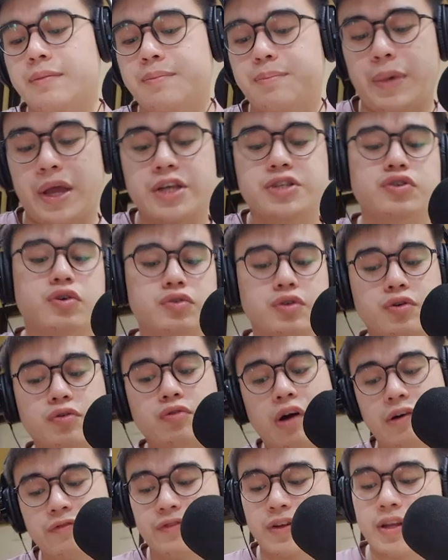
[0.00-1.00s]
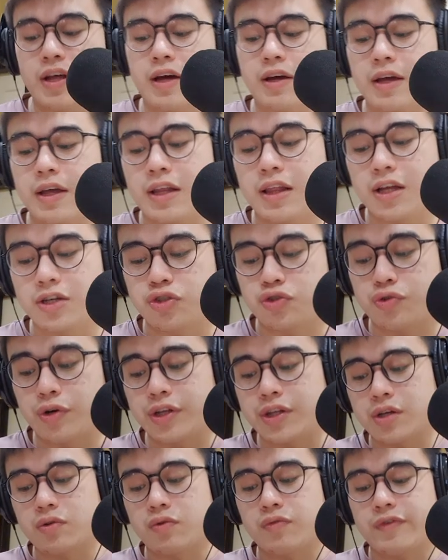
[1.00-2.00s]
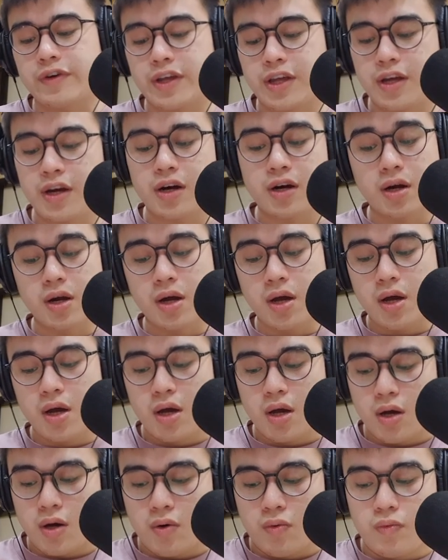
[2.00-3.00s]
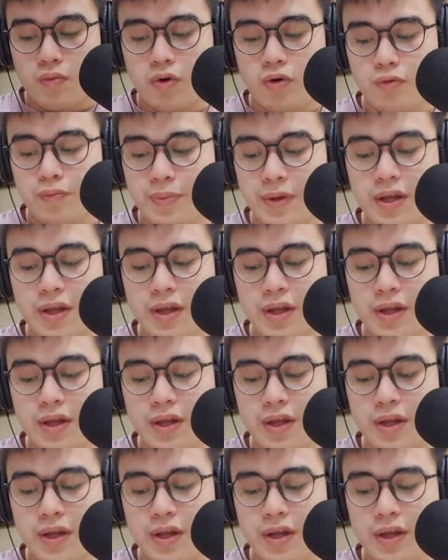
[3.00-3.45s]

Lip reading: based on the graph that I illustrated over here will be